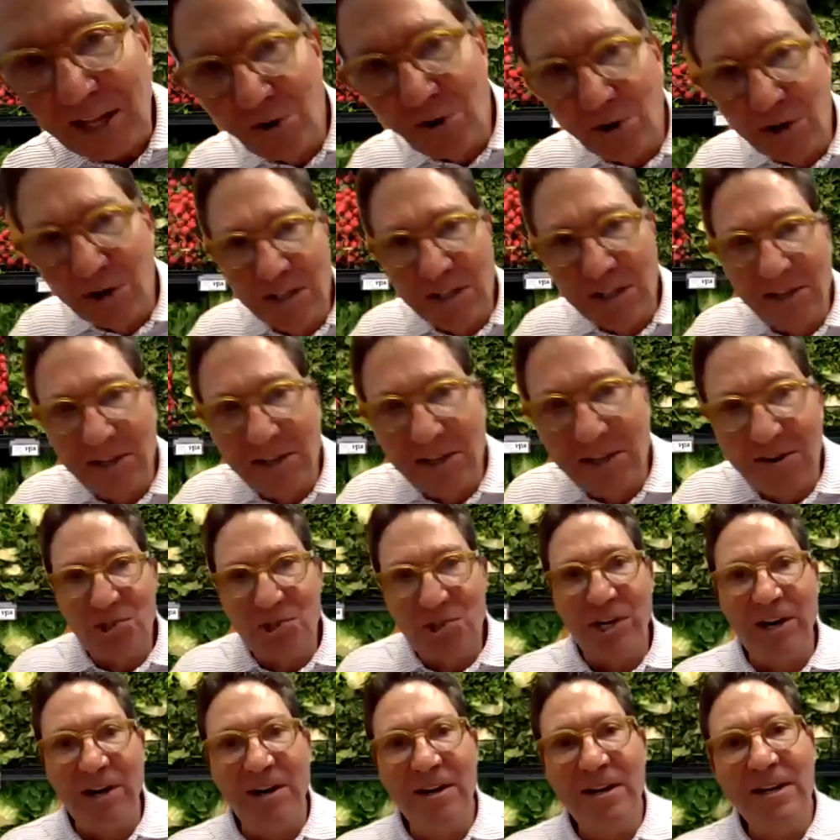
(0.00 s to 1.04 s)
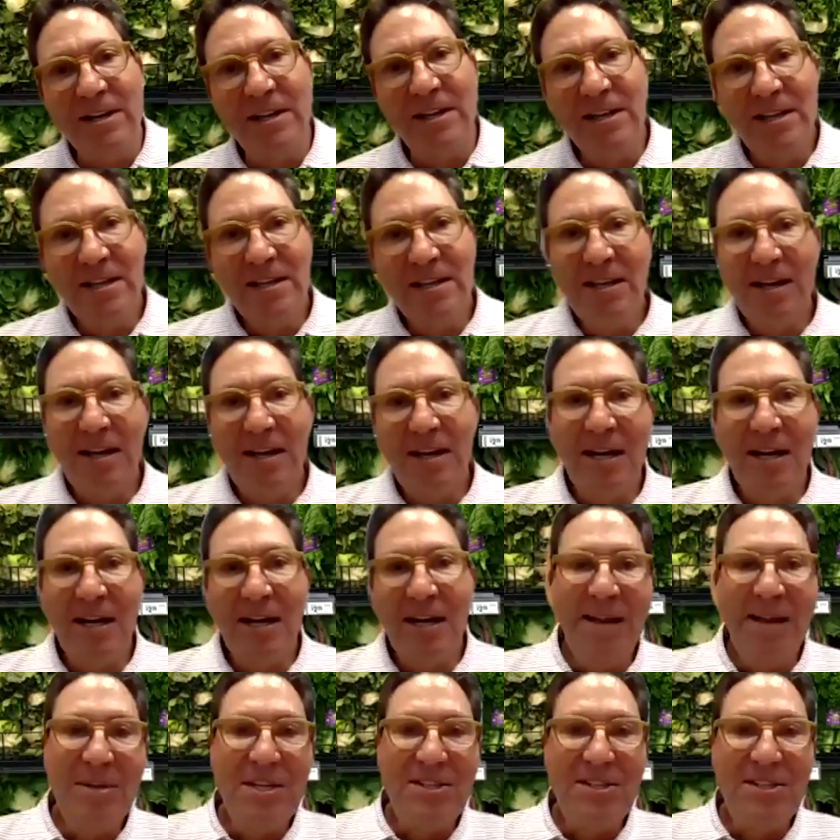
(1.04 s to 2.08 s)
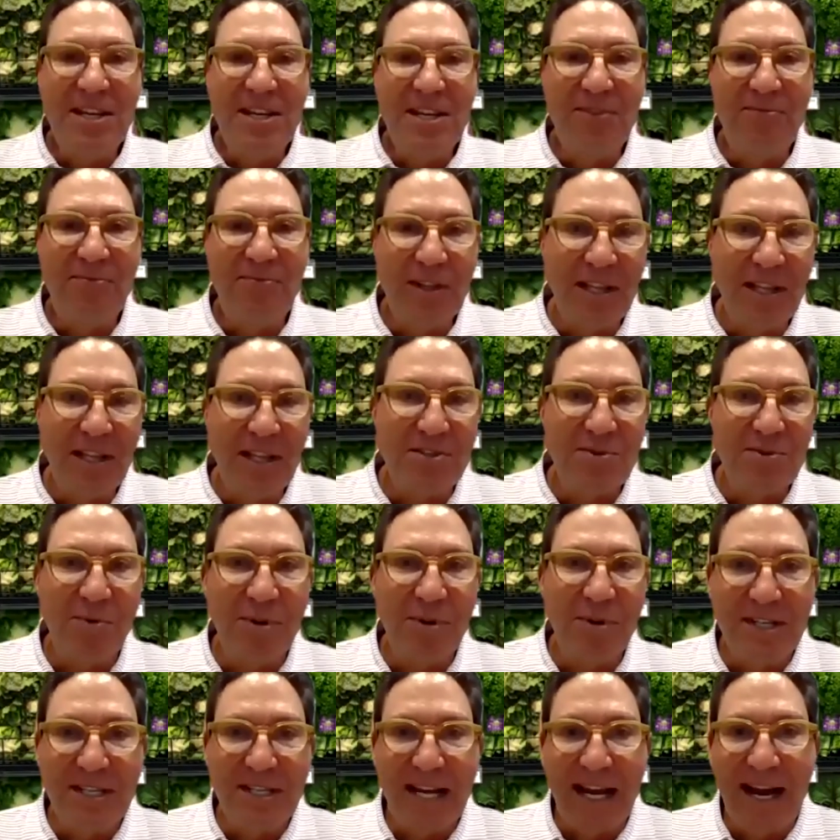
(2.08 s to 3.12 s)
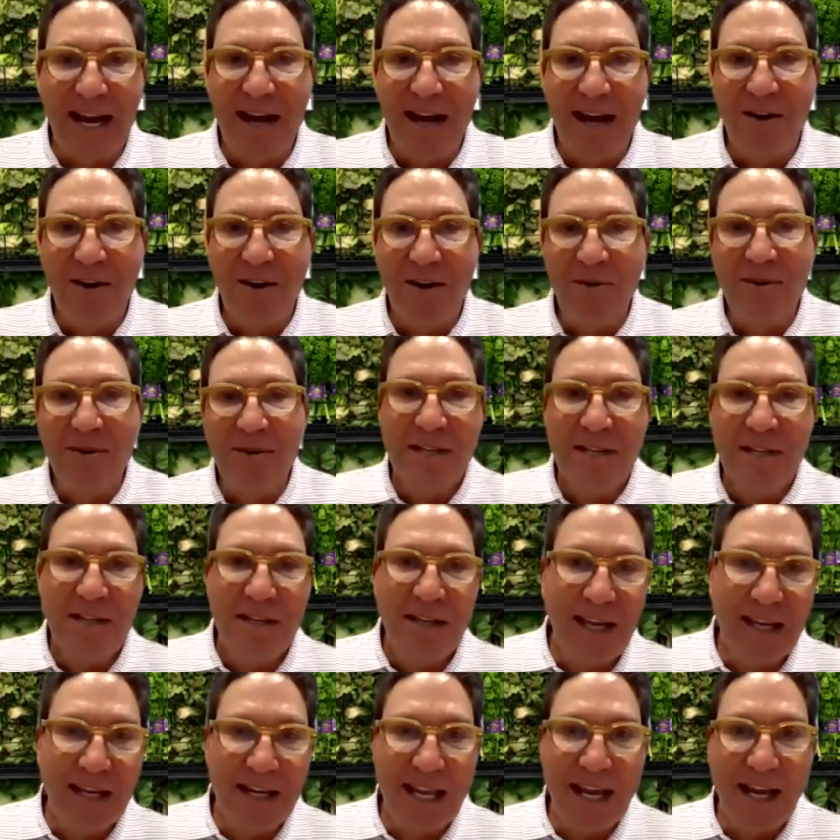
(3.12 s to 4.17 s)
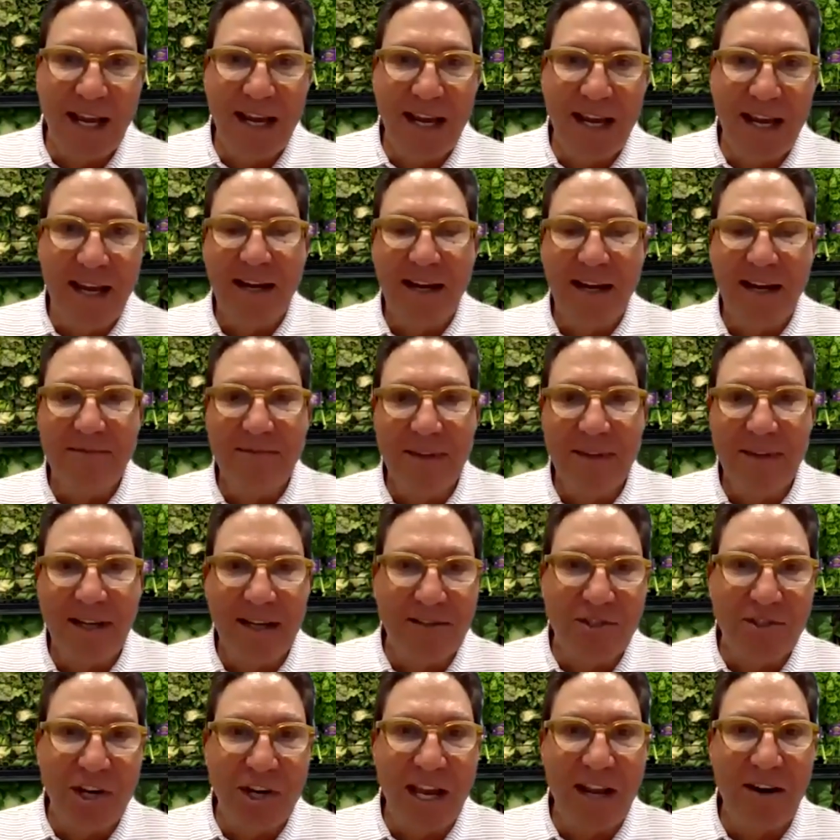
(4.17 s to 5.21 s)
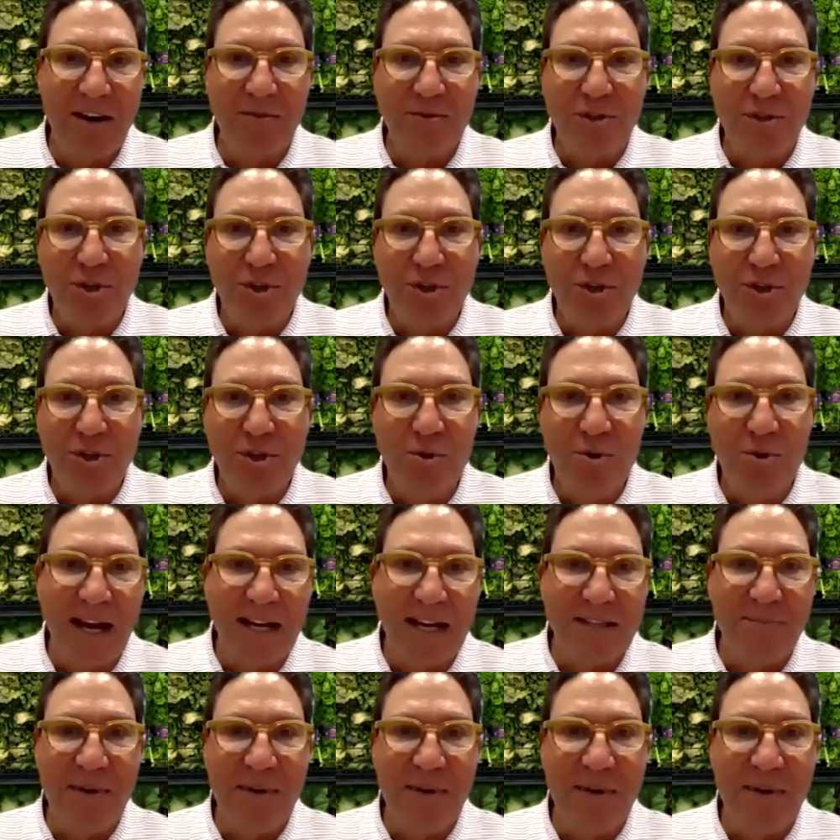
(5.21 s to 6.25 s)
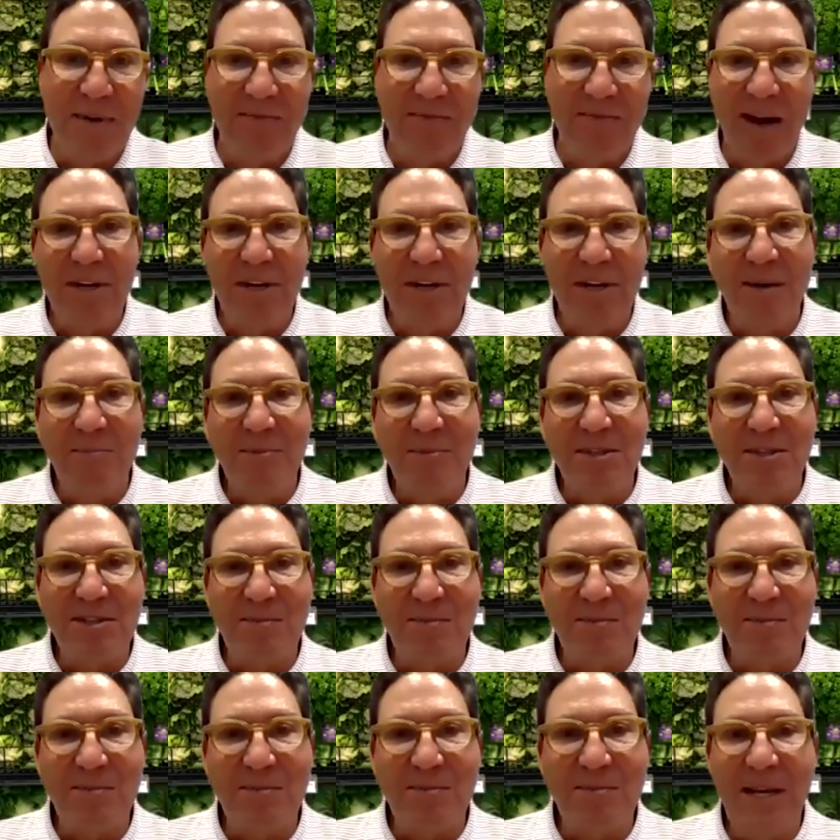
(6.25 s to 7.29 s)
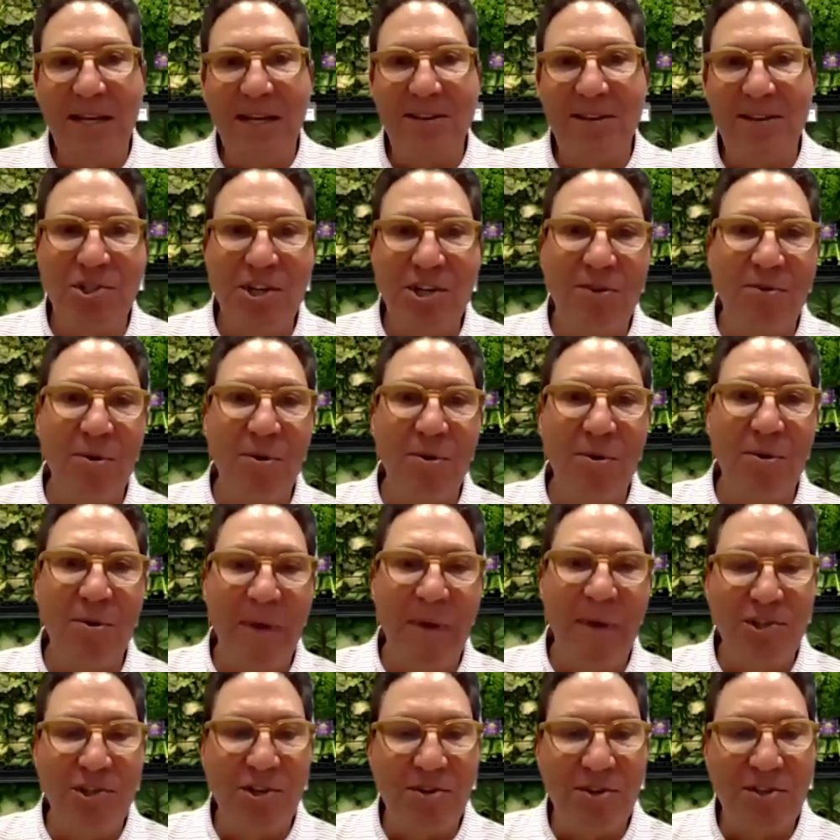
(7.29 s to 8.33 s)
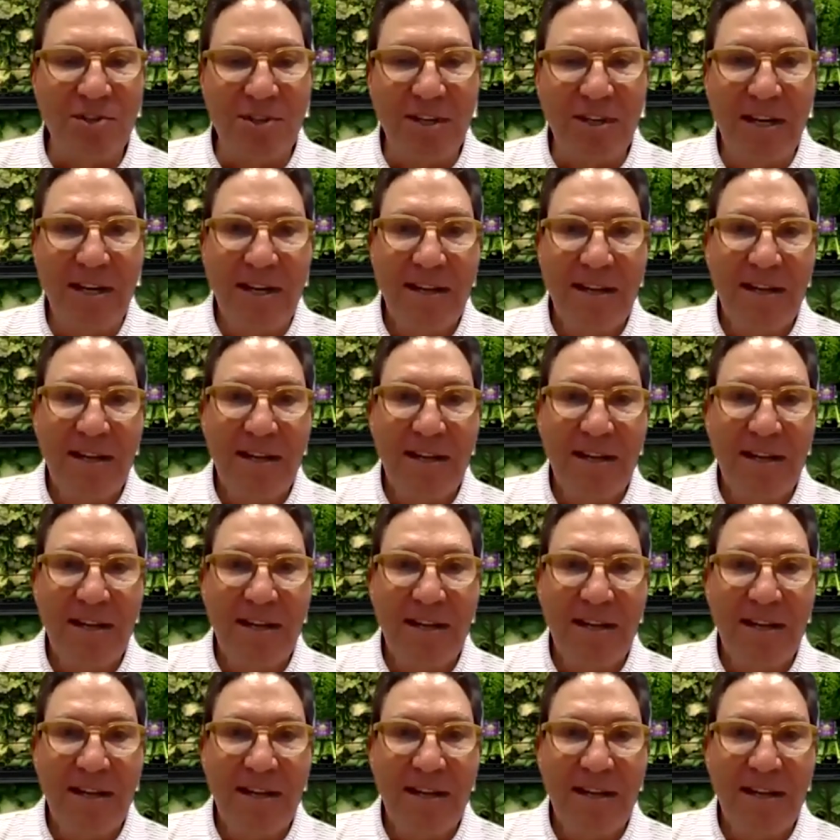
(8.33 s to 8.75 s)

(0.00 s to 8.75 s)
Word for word: Earlier this year, uh, NBC affiliates were in town and K uh, uh, Channel 2 asked me if I would come and speak to their general managers.